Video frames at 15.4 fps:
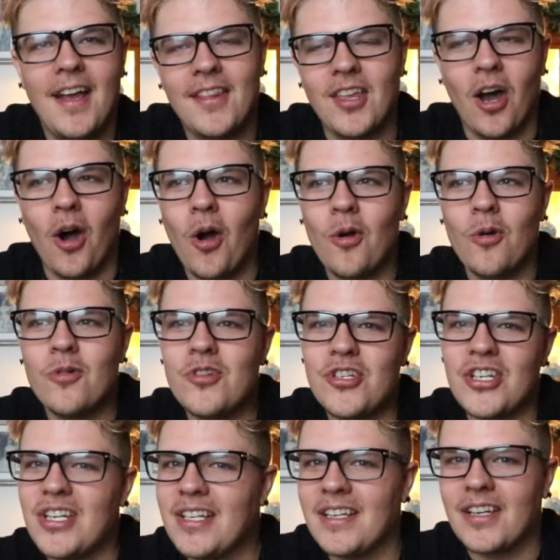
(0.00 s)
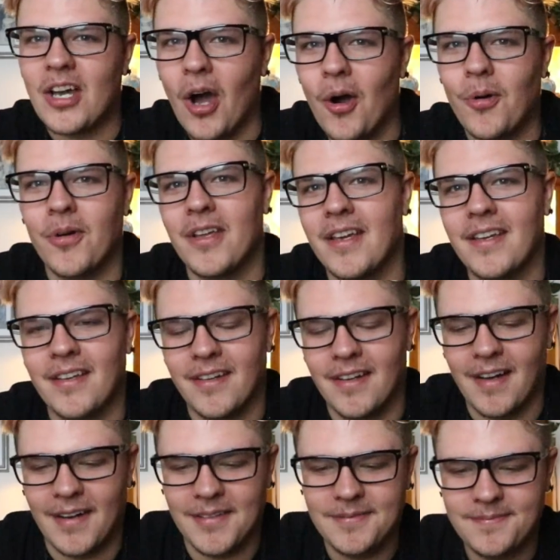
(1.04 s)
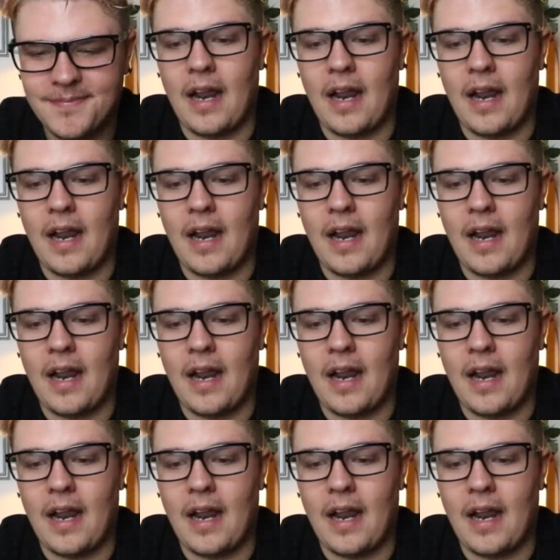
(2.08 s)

the O G Codee, you know.